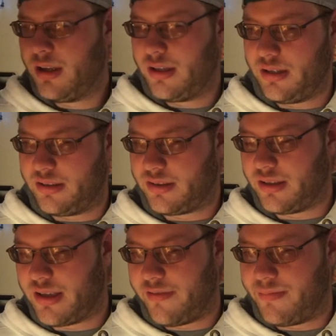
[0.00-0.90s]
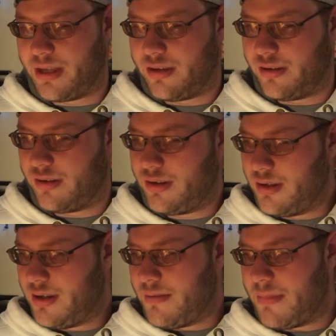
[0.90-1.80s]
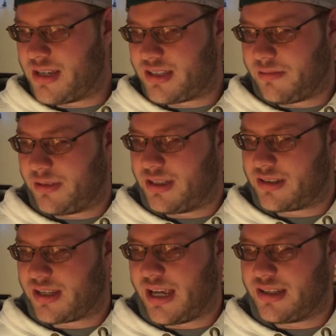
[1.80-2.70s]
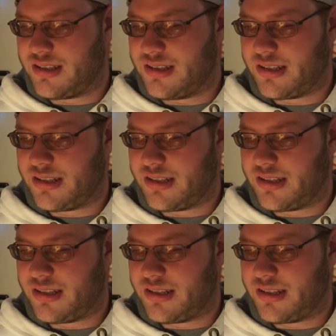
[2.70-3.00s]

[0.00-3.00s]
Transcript: He said they've been messing with his cases.